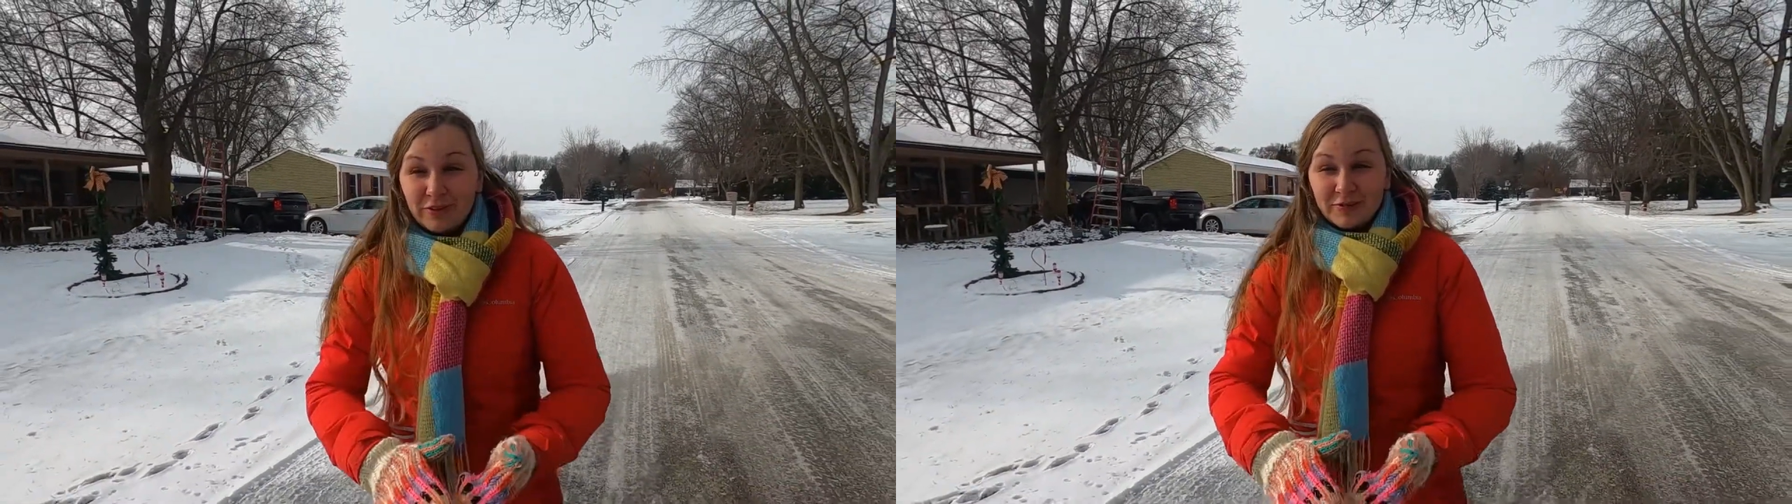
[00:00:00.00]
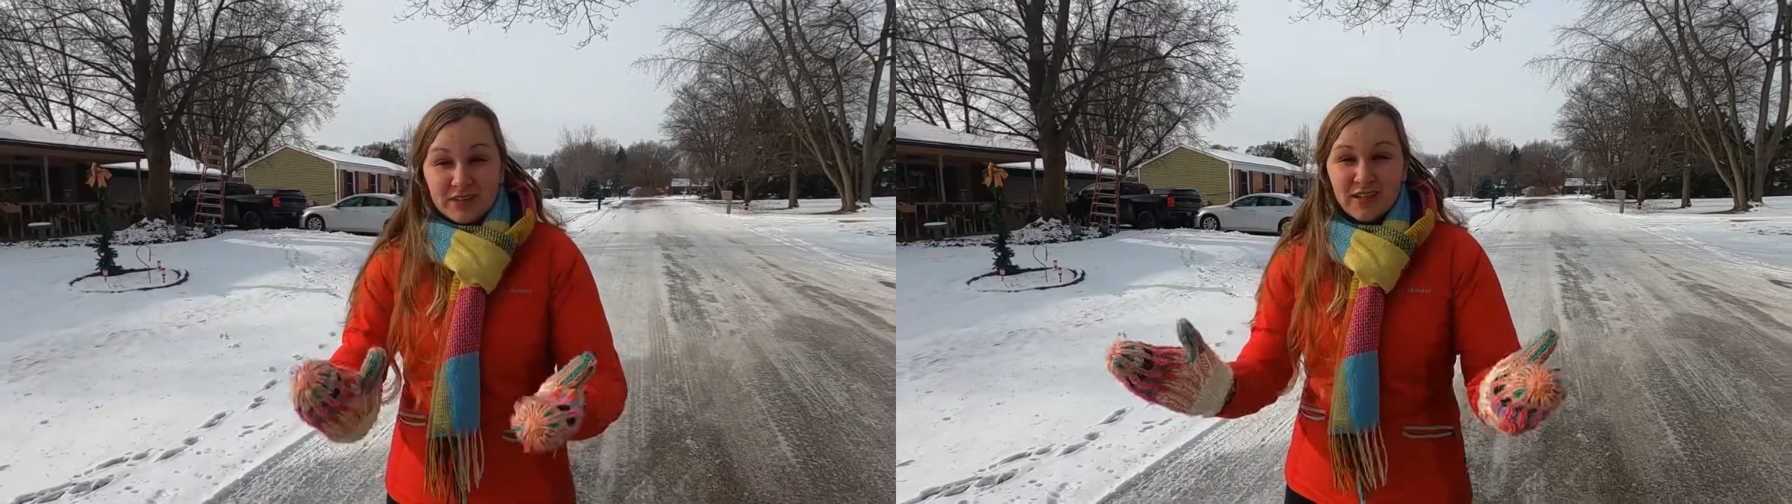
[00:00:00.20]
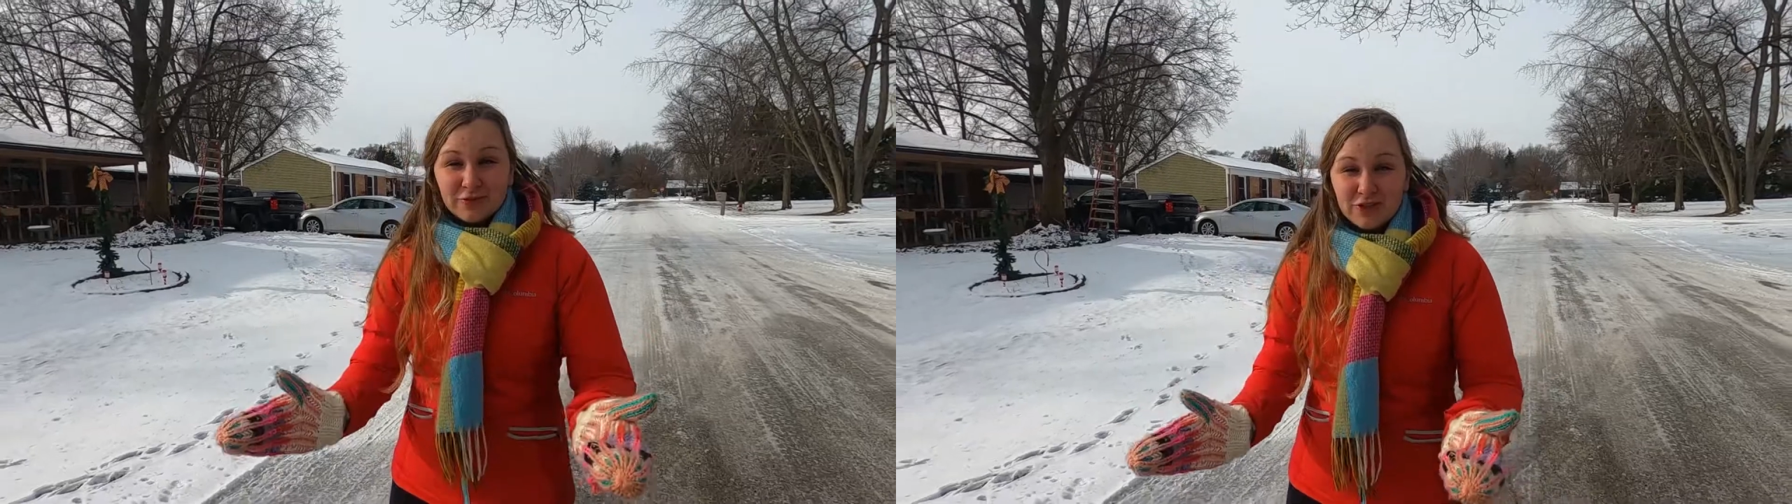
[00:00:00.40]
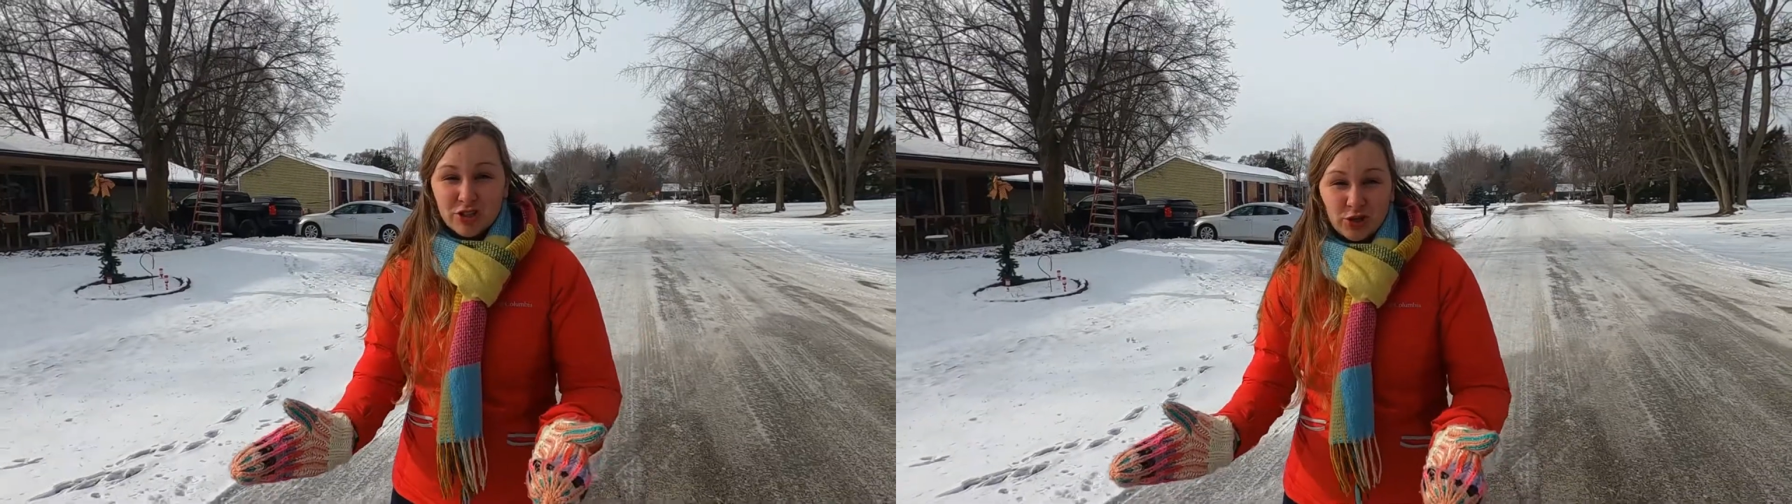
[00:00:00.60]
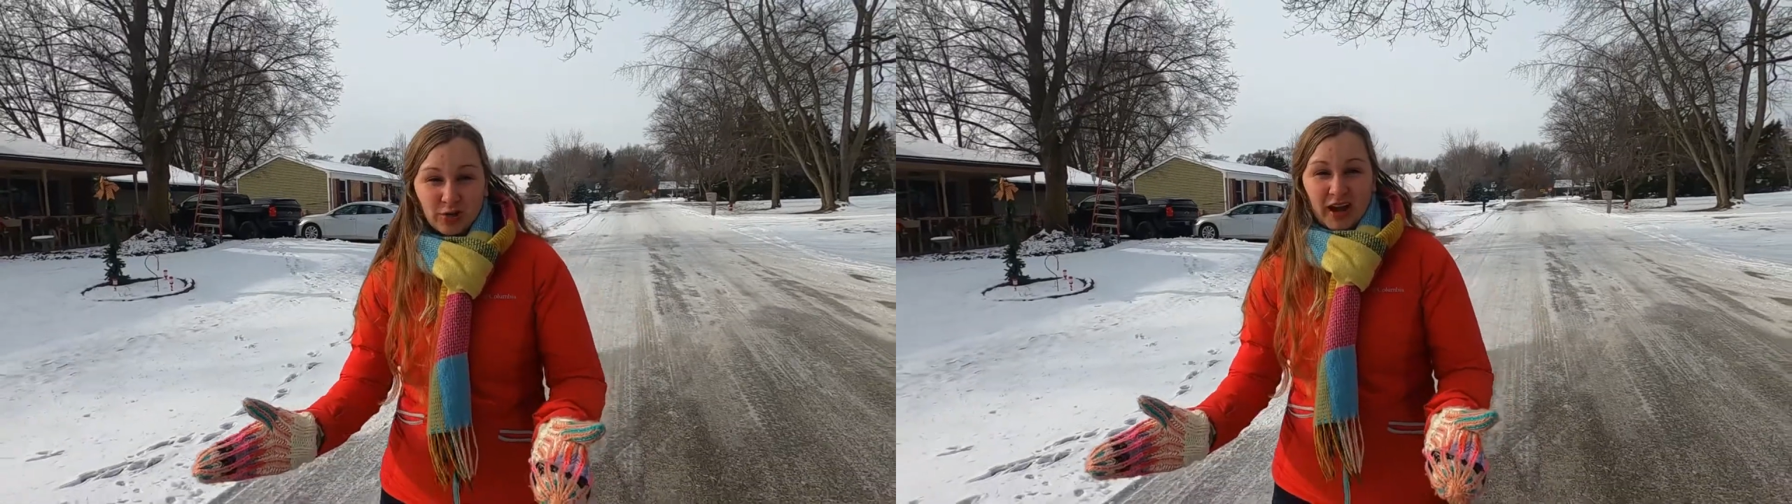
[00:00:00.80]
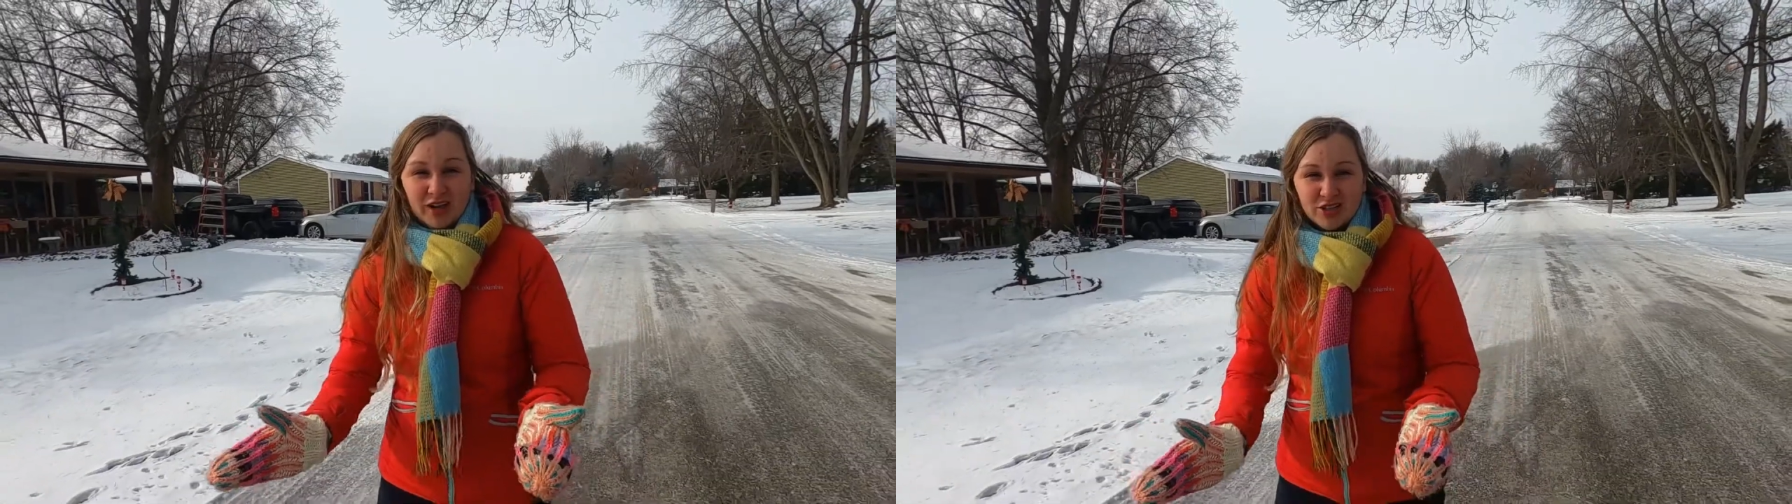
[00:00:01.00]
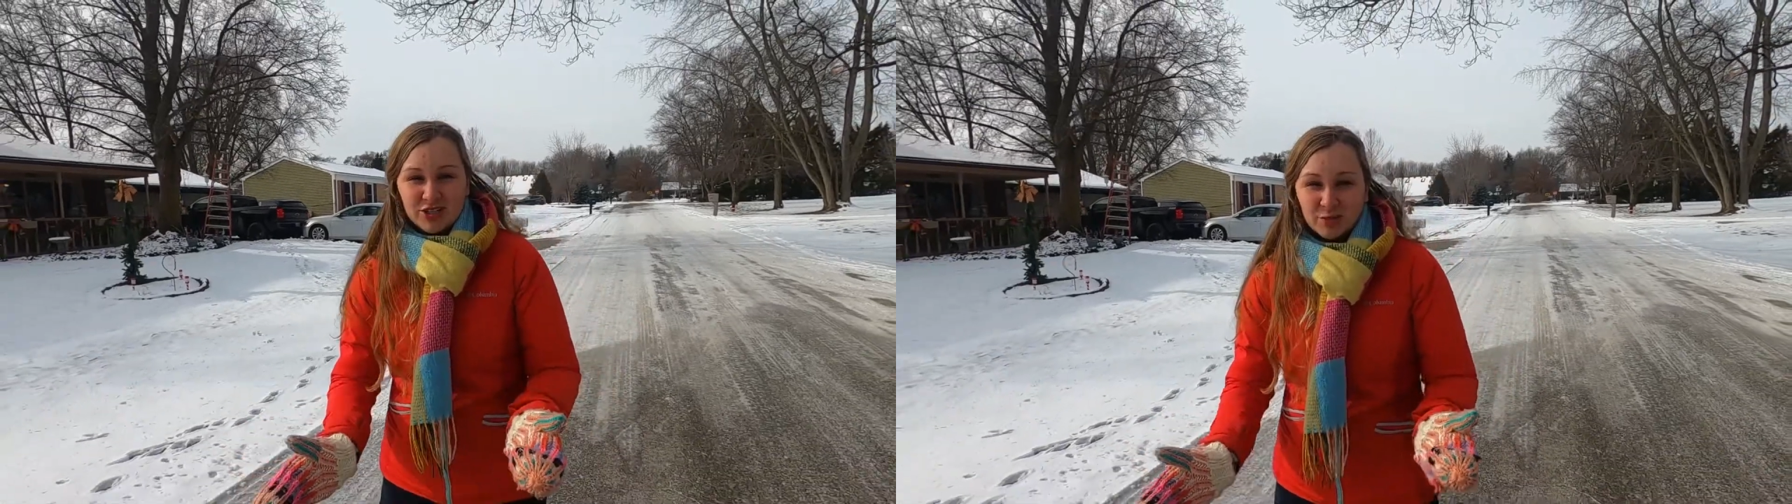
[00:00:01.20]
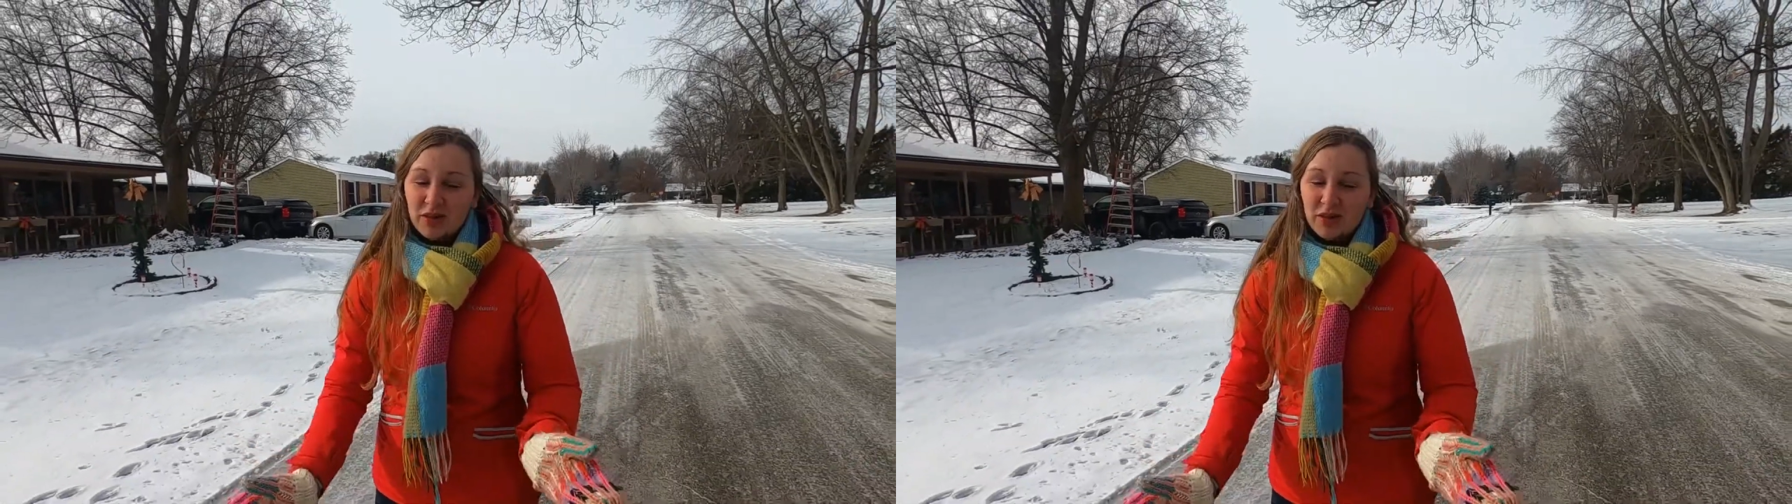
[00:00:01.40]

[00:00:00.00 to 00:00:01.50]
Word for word: 50 different geocaches